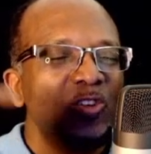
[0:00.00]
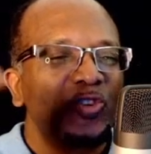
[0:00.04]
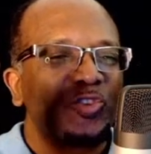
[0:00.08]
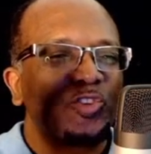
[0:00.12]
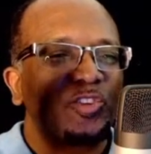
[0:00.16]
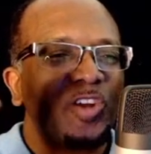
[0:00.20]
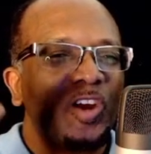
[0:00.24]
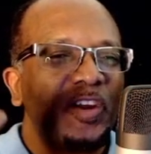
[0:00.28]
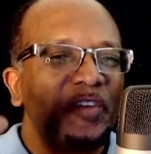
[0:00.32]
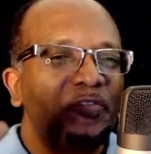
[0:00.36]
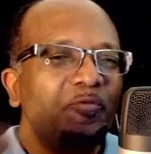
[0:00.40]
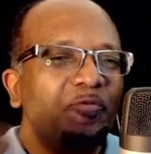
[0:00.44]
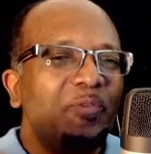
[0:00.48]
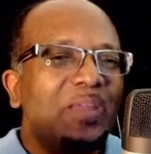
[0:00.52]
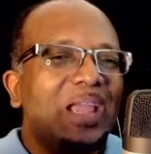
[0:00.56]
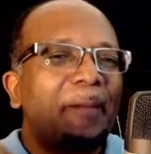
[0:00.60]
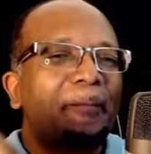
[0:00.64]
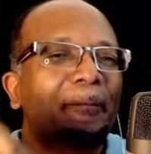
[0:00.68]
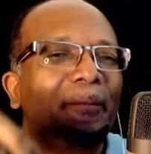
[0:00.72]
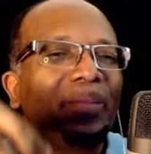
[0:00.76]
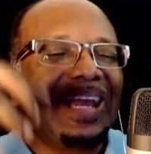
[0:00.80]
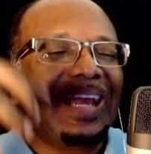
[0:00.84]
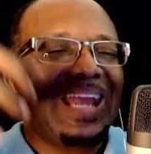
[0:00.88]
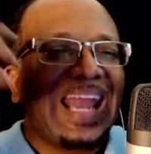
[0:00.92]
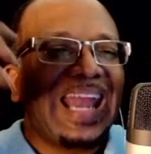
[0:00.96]
So now if we
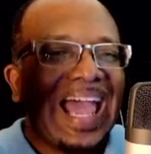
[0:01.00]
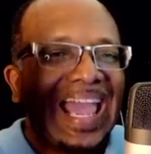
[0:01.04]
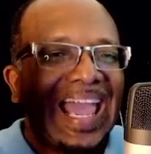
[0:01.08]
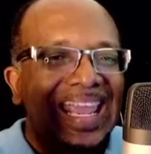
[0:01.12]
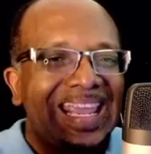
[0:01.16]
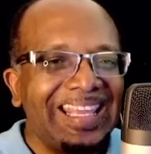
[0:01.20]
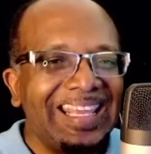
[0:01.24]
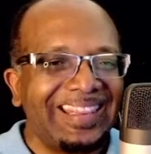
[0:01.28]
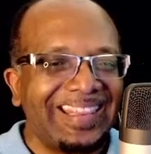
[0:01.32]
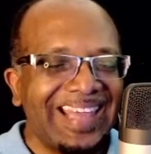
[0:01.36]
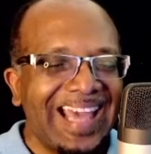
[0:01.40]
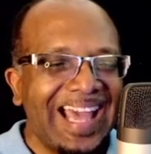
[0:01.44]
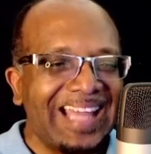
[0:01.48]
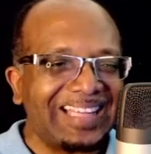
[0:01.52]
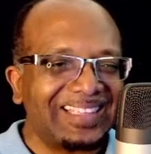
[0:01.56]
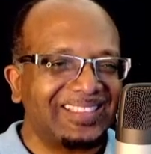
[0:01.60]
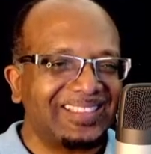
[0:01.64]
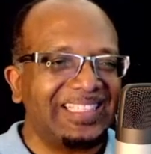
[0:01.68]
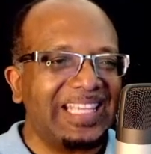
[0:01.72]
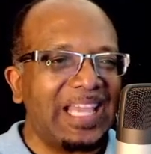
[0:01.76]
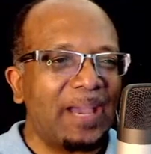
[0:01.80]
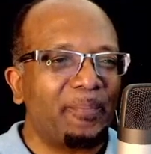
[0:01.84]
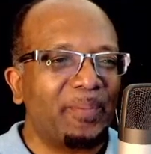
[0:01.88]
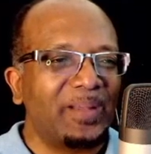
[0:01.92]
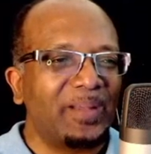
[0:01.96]
apply
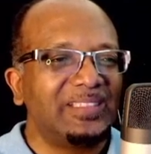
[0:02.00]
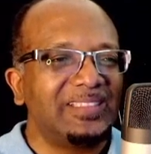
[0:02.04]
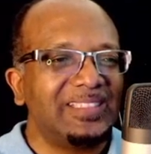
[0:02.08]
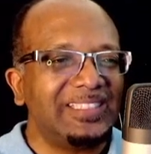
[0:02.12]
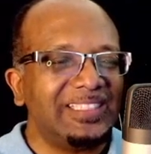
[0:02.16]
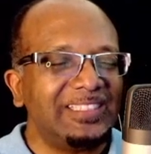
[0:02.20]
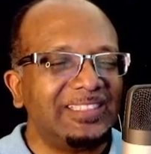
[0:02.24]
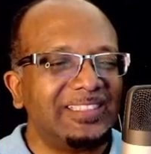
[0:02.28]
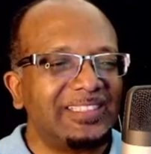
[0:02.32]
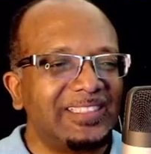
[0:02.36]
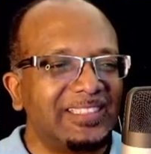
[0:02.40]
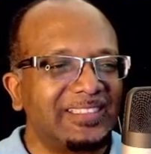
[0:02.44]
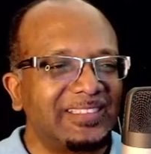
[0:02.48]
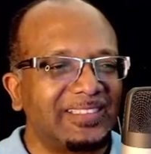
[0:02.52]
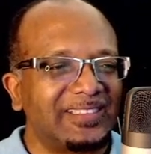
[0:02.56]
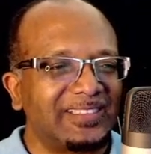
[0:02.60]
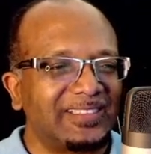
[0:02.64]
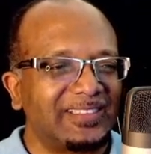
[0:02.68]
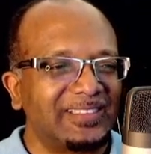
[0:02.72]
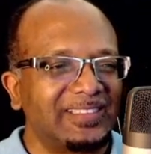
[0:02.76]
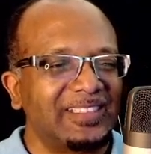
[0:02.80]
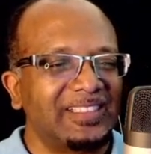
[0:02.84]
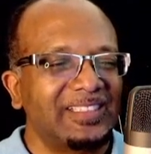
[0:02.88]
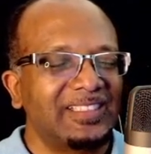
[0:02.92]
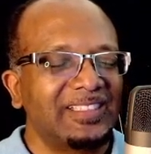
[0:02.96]
that, the
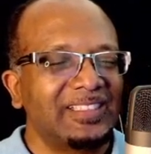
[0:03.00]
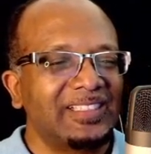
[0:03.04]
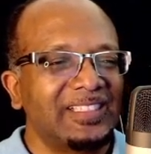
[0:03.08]
apantesis,